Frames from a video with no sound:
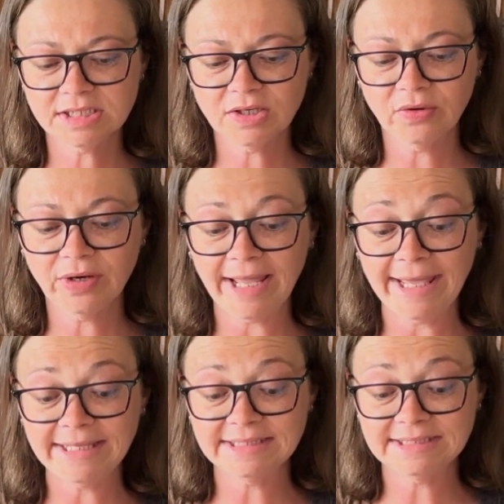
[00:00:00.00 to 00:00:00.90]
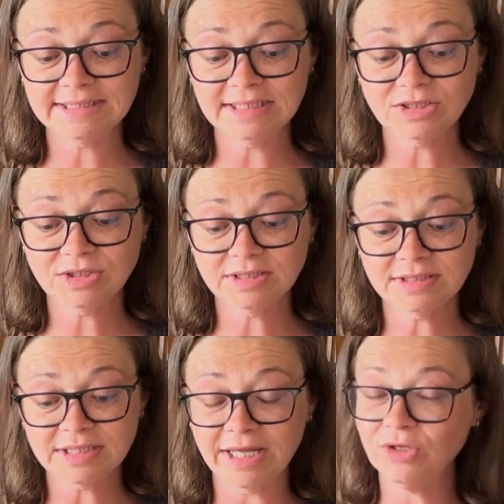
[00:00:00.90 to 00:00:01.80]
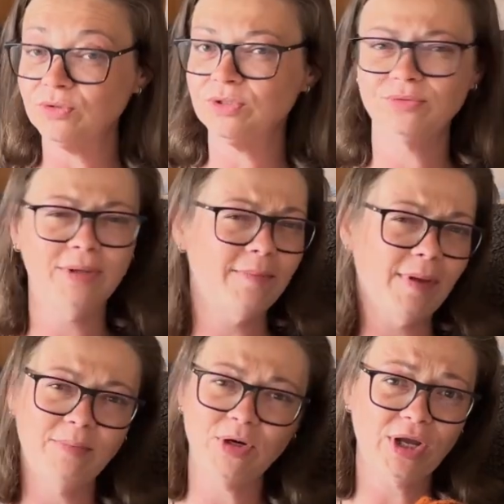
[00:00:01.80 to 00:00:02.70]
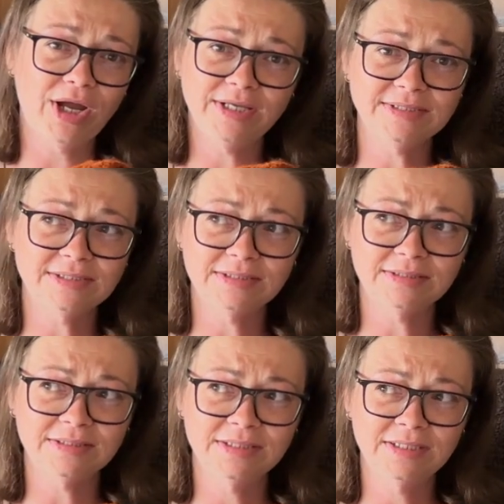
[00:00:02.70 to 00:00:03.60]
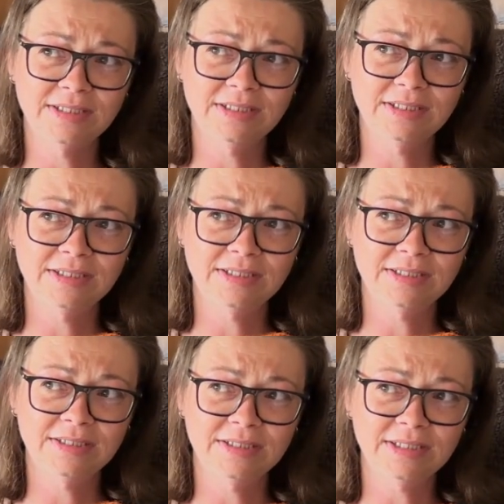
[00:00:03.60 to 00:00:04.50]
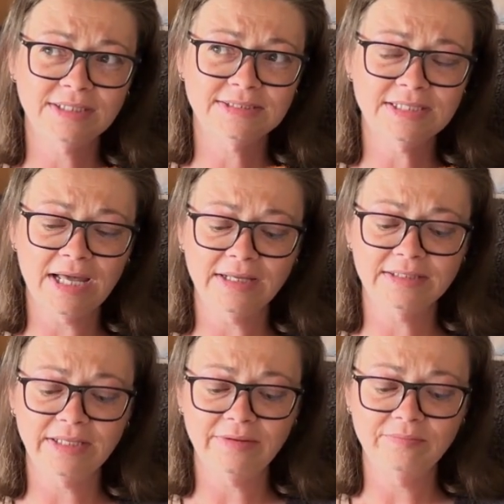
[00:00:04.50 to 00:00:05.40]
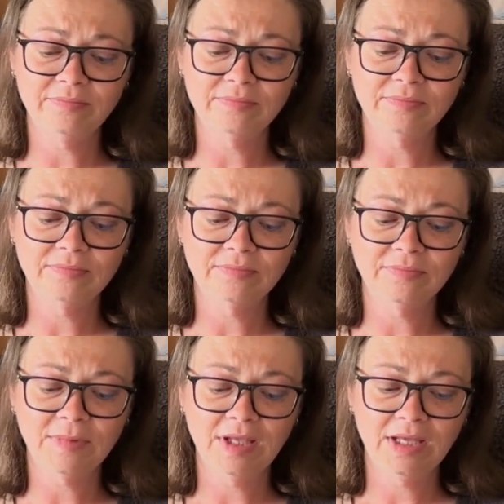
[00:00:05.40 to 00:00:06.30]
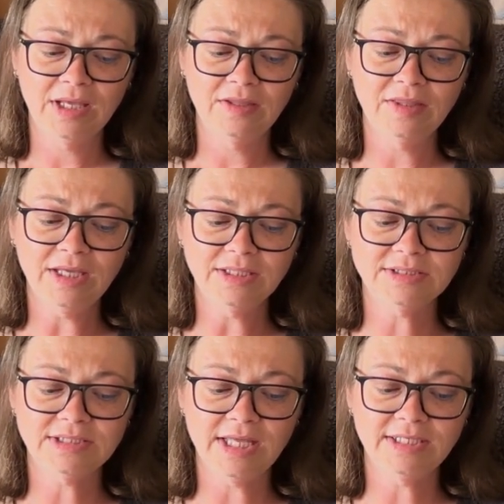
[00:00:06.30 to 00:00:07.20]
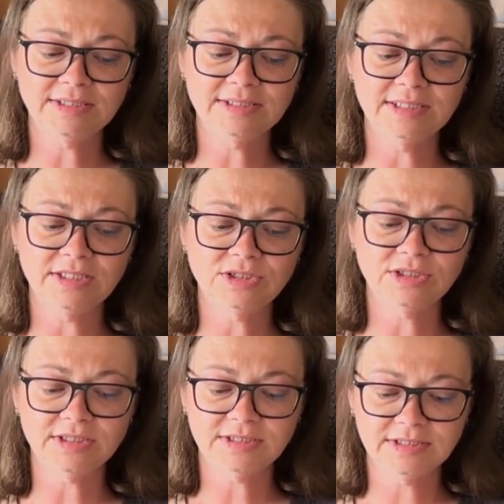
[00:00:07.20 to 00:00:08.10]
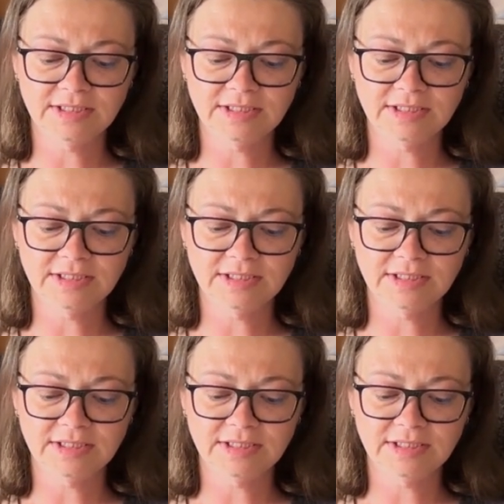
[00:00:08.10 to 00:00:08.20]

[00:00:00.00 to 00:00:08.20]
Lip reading: or 8 stitches. I don't remember, guys, exactly. I think 10 stitches.